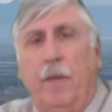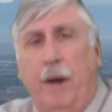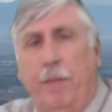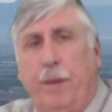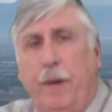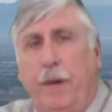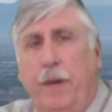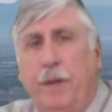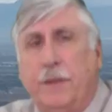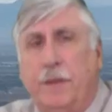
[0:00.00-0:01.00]
Rand Paul
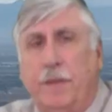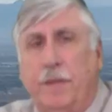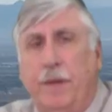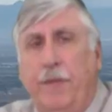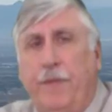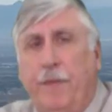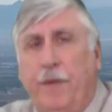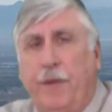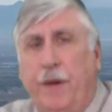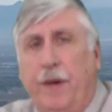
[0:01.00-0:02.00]
also, right from
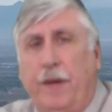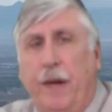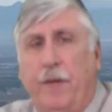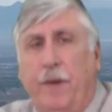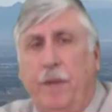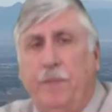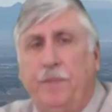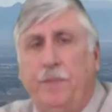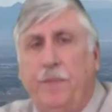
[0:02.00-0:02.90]
the start, attacked Trump.